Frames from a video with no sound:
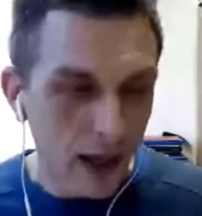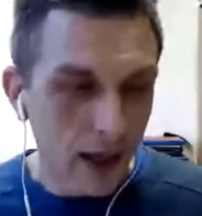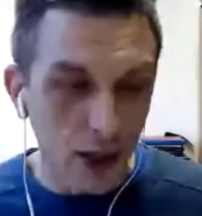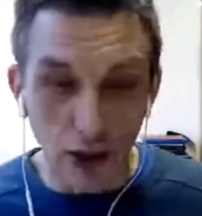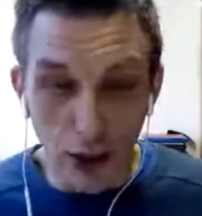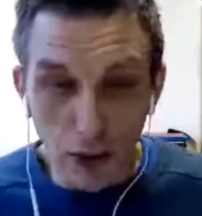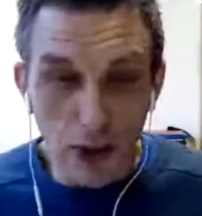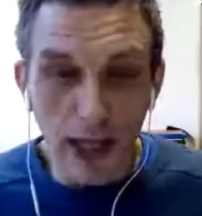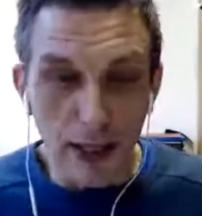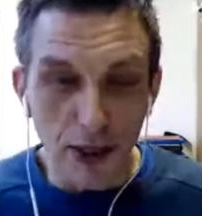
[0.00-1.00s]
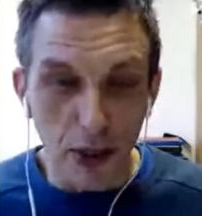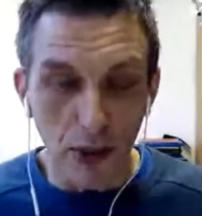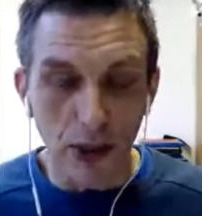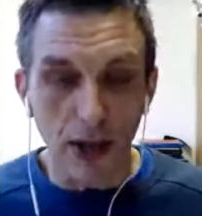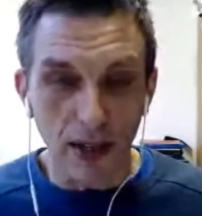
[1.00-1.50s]
Usually in a
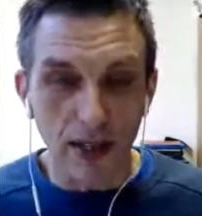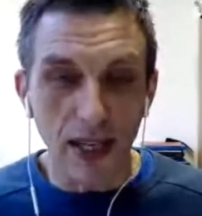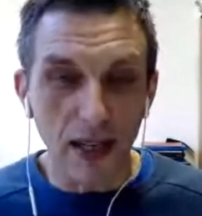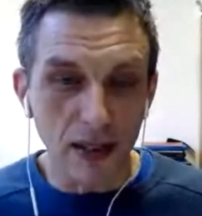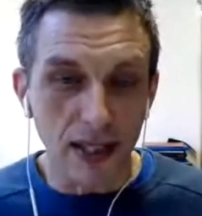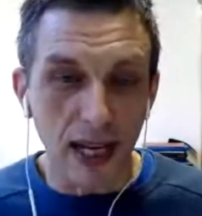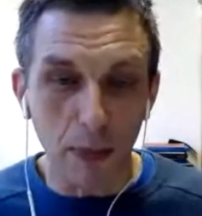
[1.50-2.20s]
duel, you get a single stab